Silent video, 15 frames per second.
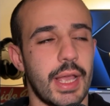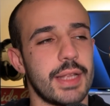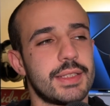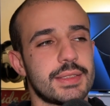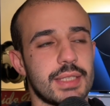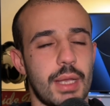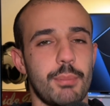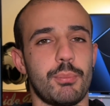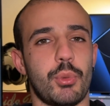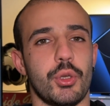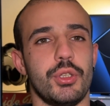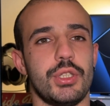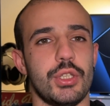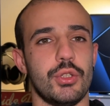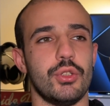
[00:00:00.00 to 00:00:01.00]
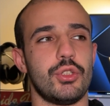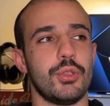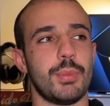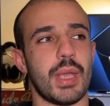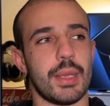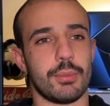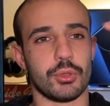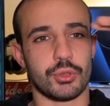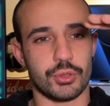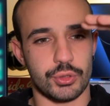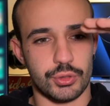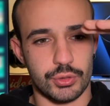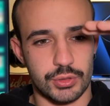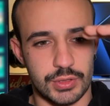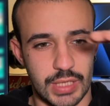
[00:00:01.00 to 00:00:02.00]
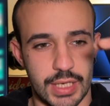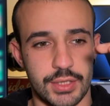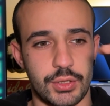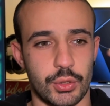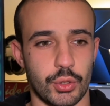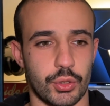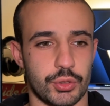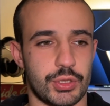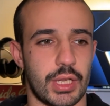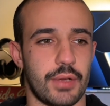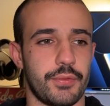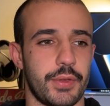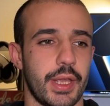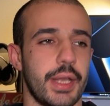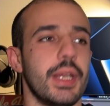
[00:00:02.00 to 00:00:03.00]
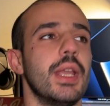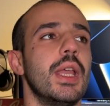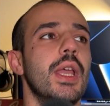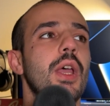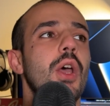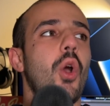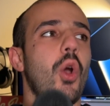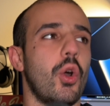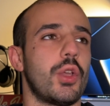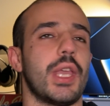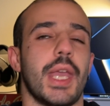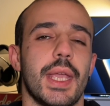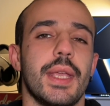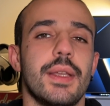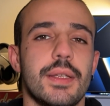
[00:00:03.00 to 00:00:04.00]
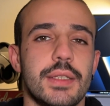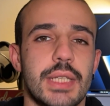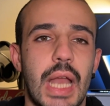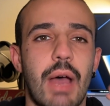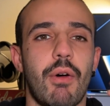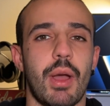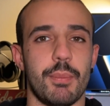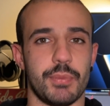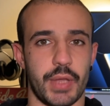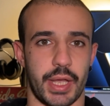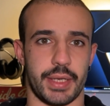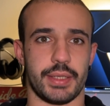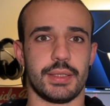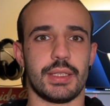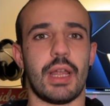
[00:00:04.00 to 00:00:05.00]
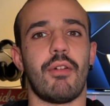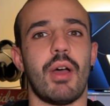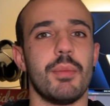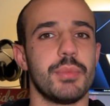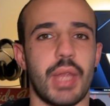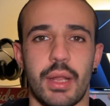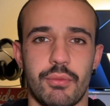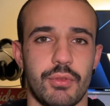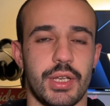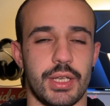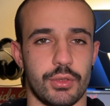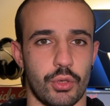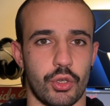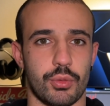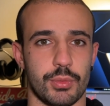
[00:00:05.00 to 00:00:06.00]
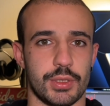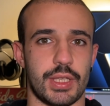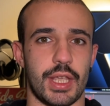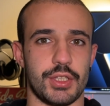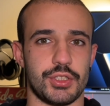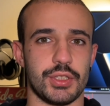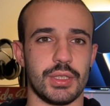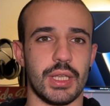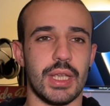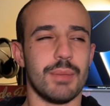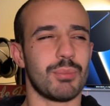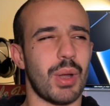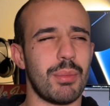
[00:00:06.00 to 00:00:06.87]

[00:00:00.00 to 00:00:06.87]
At some point, you need to be able to say to yourself that, okay, now I'm done. Now I'm done reading documentation.